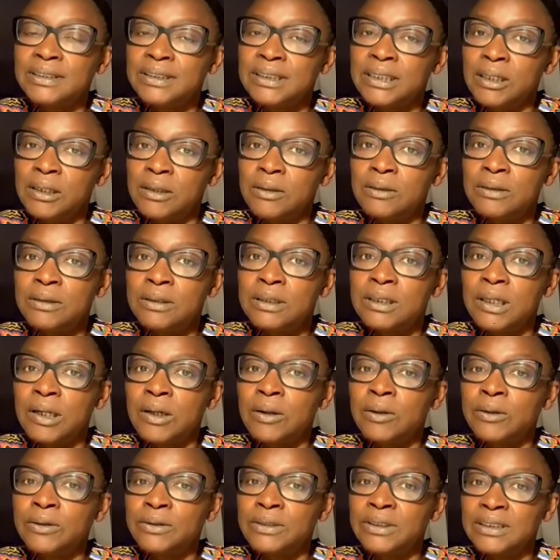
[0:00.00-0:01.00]
the local
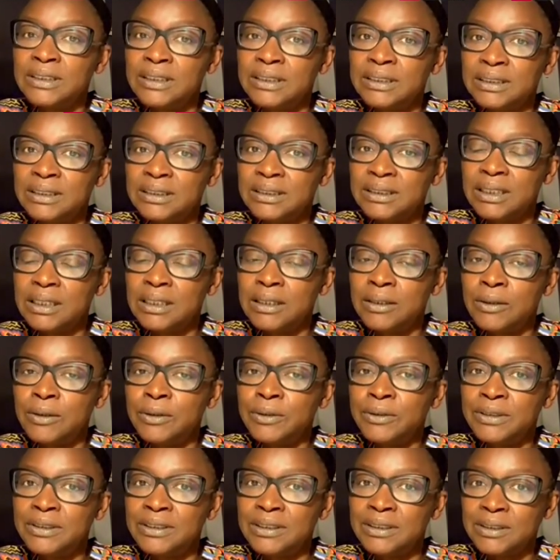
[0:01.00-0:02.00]
audience,
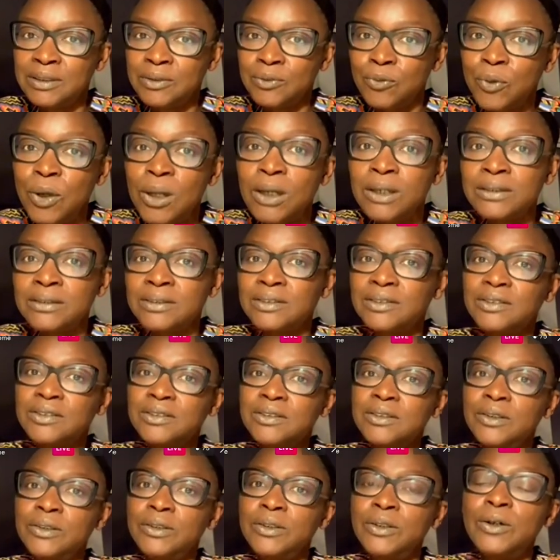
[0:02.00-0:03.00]

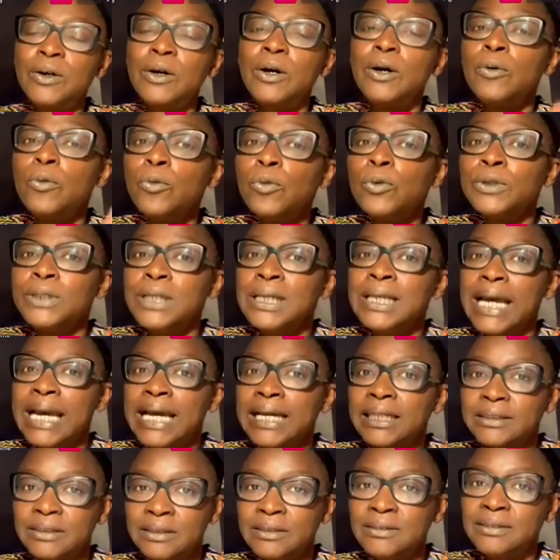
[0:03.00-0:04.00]
wants, you know, would
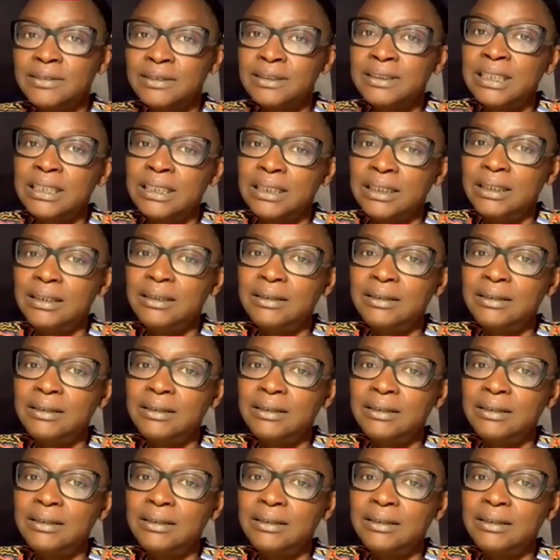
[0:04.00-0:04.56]
like to see.